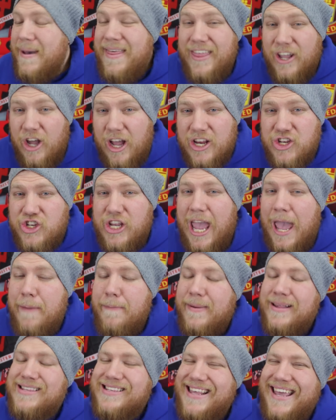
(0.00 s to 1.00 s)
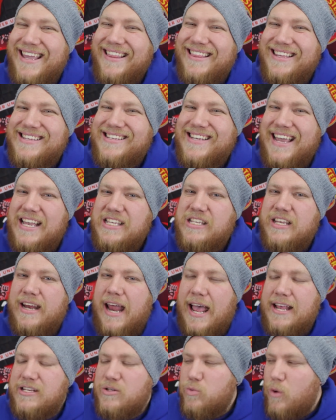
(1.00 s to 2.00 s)
But they've got Champions League this season
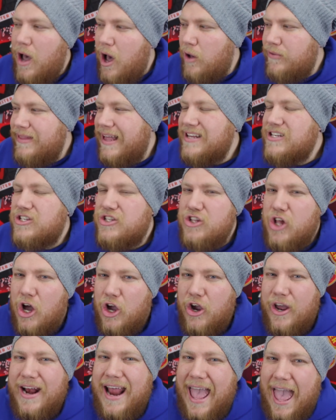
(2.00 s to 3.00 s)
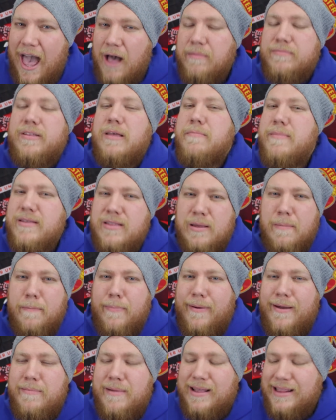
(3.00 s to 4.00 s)
as well. That's not going to help them in the
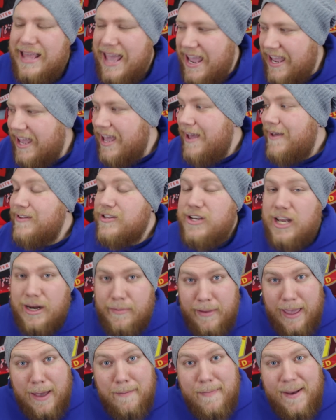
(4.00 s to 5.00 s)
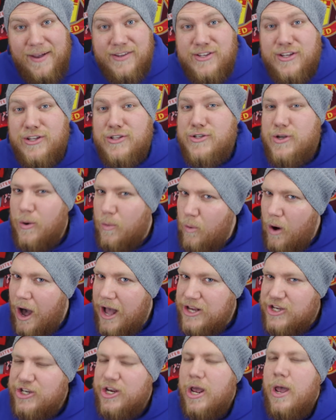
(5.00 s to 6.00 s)
Premier League. It's going to be amazing to
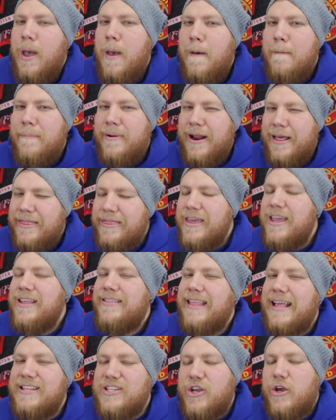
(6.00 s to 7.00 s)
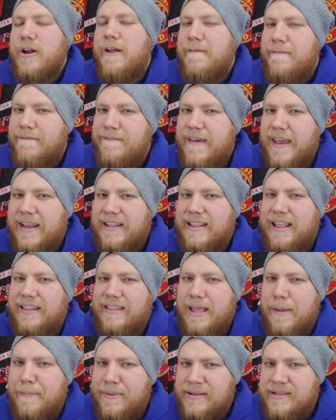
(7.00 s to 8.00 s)
watch, but I think that's going to affect
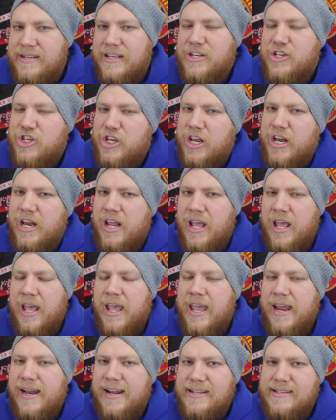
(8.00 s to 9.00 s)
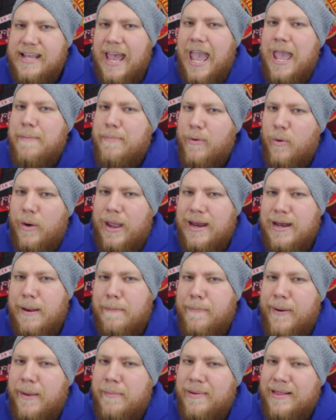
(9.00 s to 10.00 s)
their position in the table in the
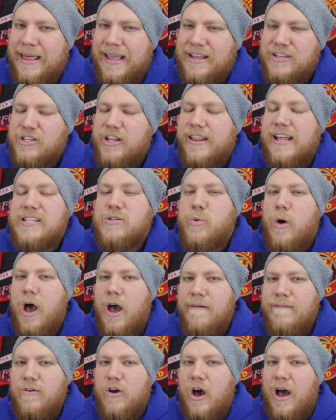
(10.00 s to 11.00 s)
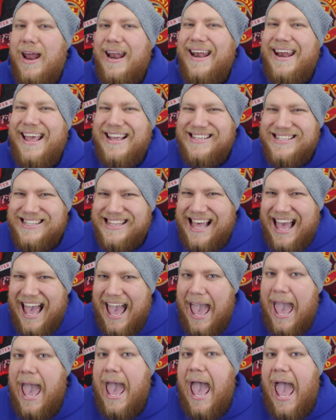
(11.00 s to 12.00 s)
Premier League. So that's why I've got
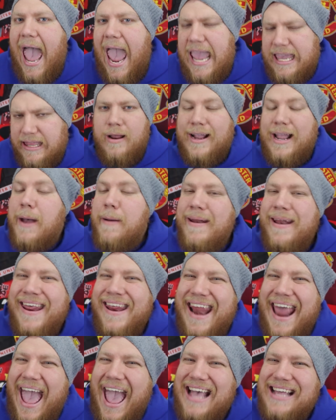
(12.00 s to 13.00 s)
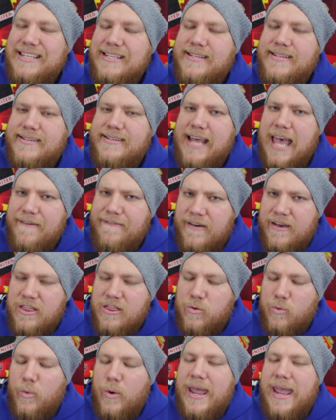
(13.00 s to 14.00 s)
Leicester at 8th. Now, coming in at
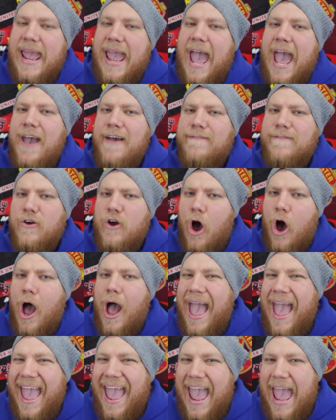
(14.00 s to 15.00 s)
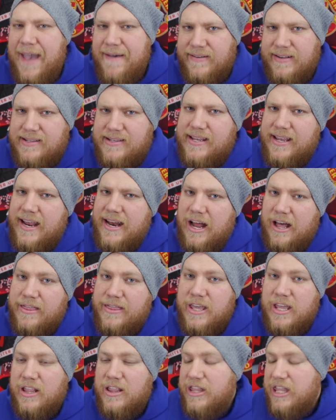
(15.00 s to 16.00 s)
7th, we have got Everton. I
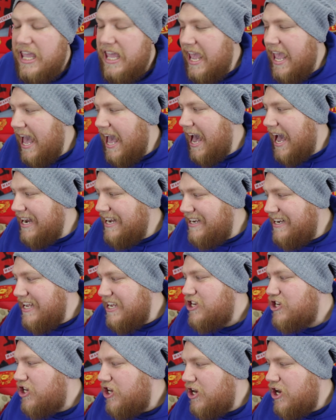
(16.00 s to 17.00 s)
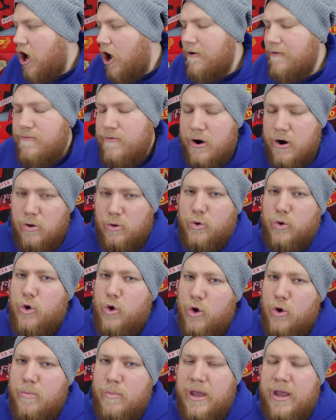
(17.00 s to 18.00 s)
think the addition of Ronald
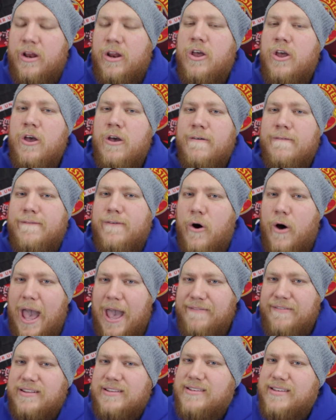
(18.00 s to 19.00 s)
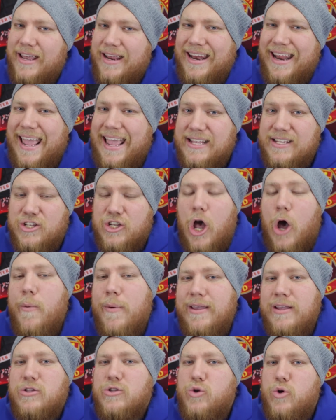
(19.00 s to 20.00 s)
Koeman for Everton is
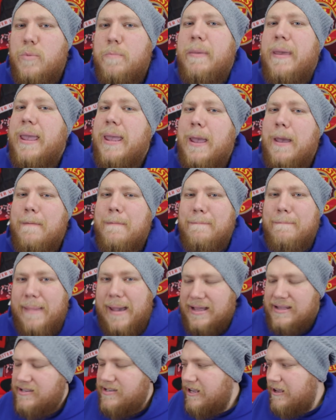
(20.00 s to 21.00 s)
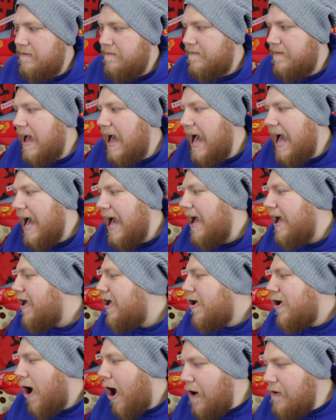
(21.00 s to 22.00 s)
going to be massive.
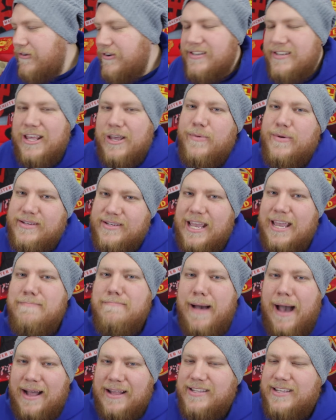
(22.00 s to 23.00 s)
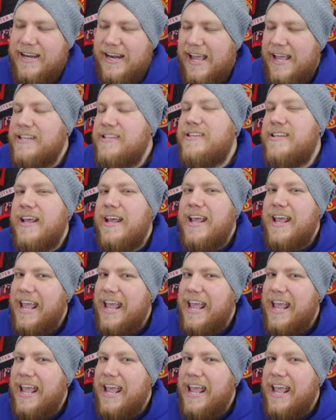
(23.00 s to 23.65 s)
Obviously, we've seen Martinez.